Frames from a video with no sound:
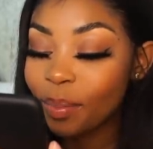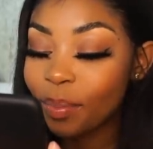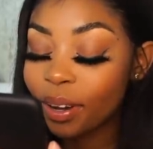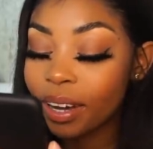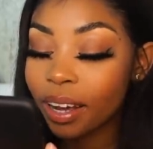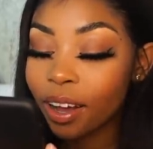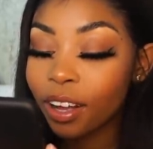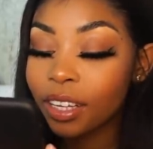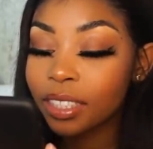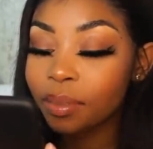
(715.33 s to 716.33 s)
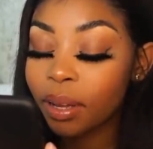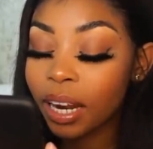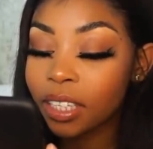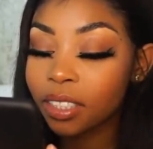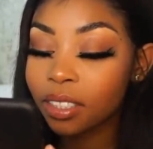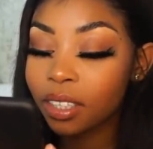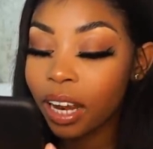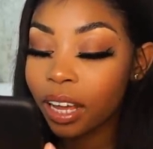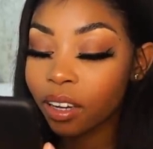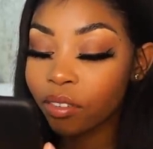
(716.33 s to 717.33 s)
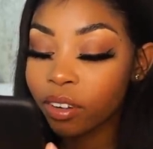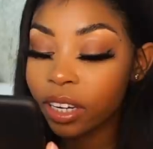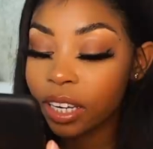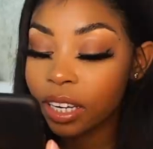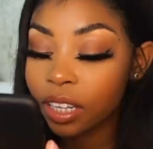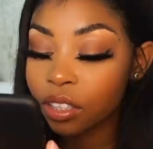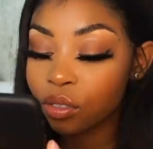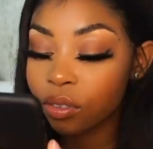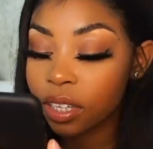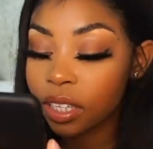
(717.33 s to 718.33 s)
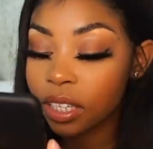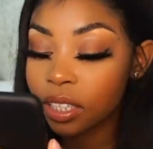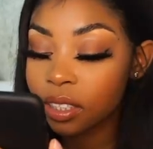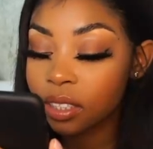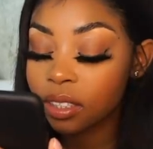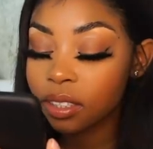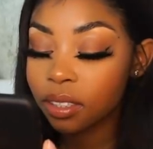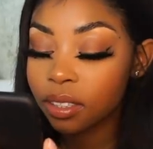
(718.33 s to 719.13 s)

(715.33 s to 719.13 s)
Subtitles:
but because my lashes are like really natural in this,